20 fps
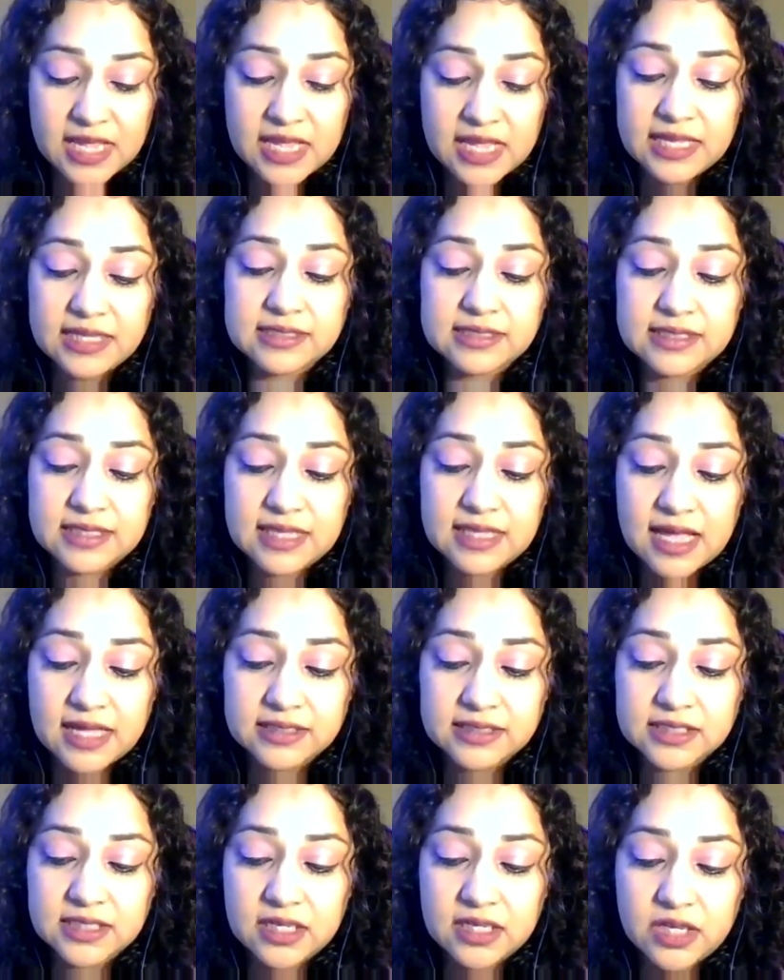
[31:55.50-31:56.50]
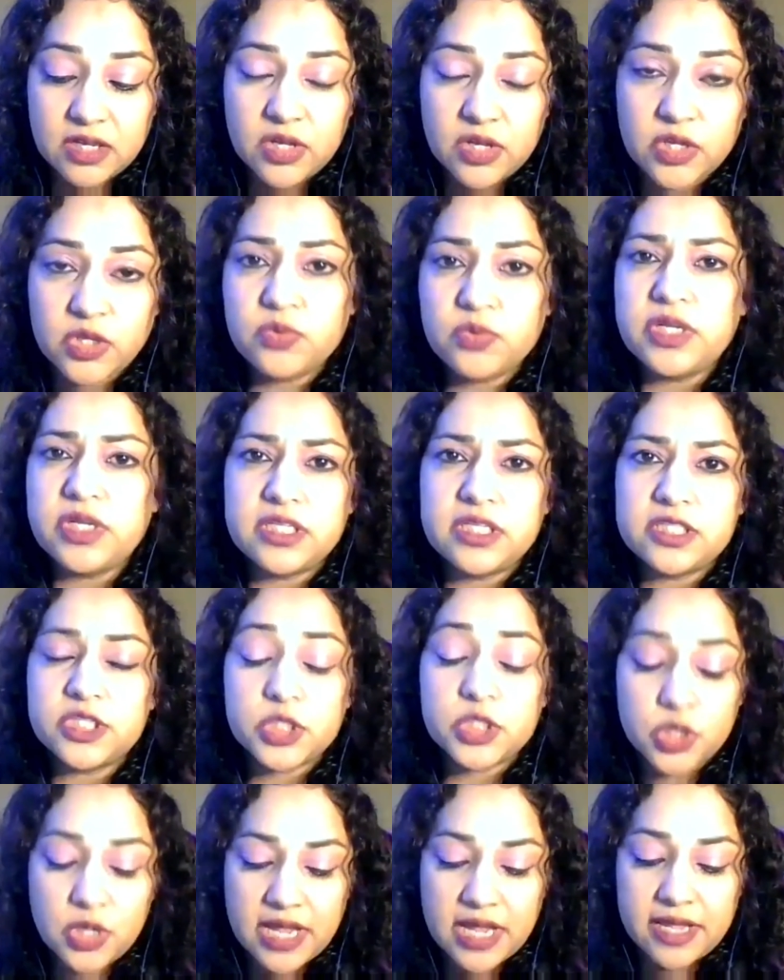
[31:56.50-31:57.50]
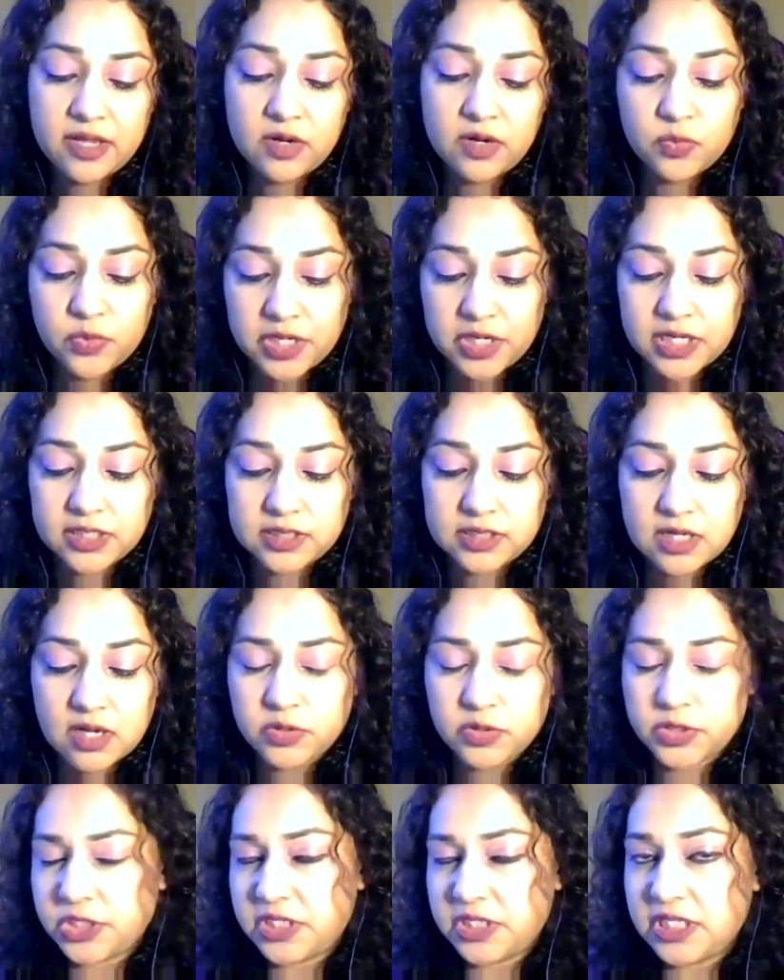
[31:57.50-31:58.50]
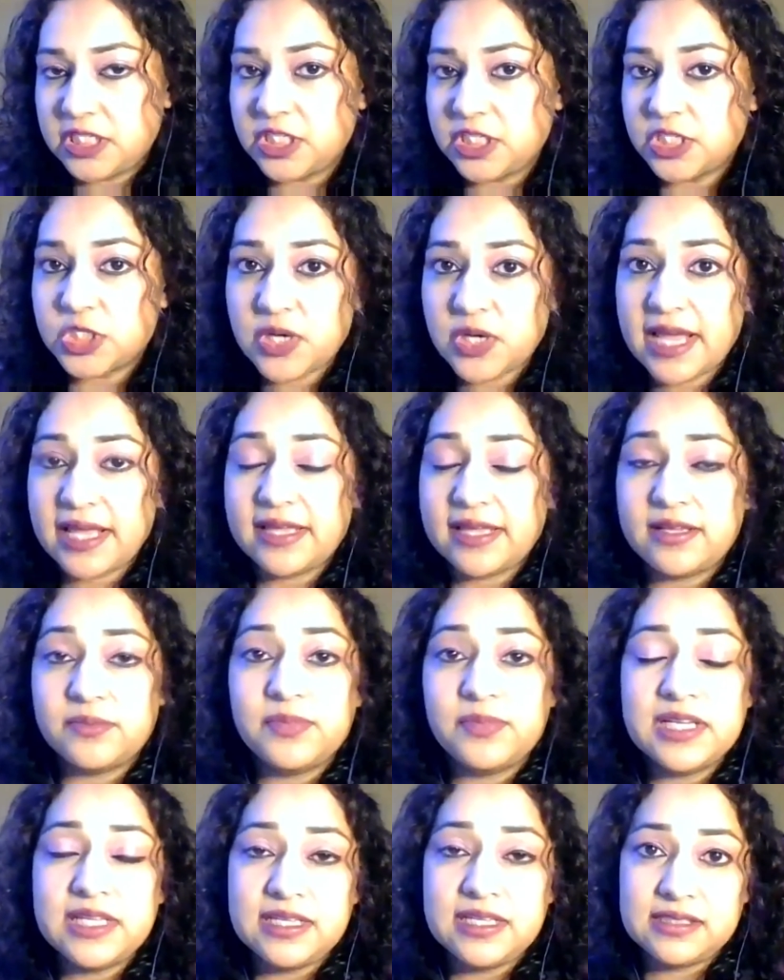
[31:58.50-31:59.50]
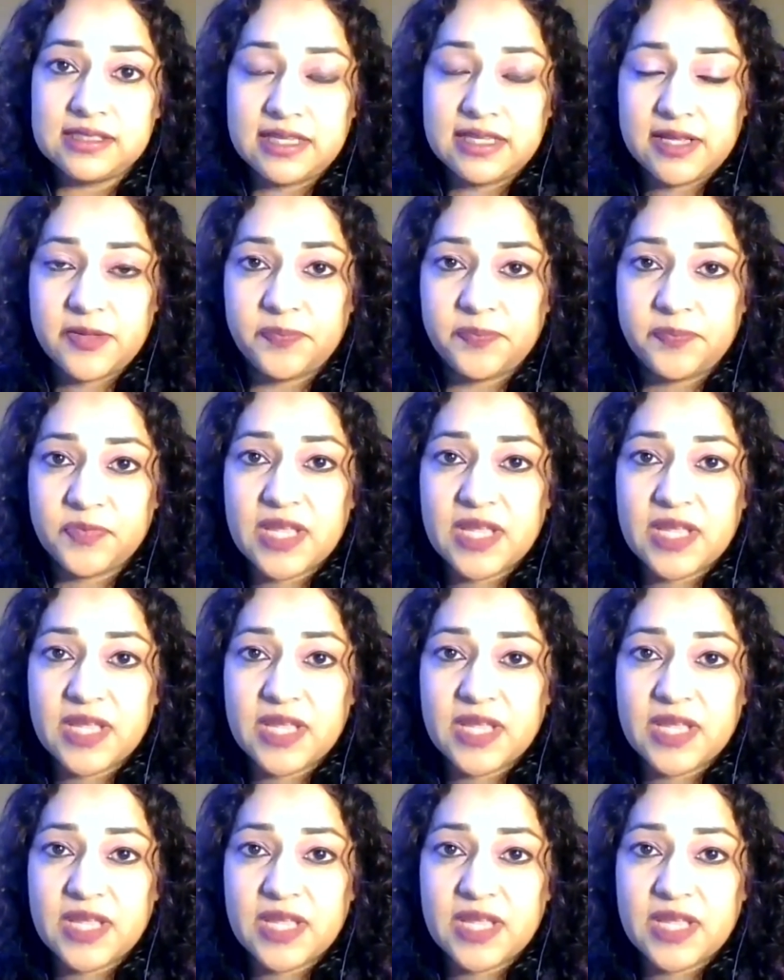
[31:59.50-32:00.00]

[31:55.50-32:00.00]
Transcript: is that you need to try and work it out, you need to try and please him.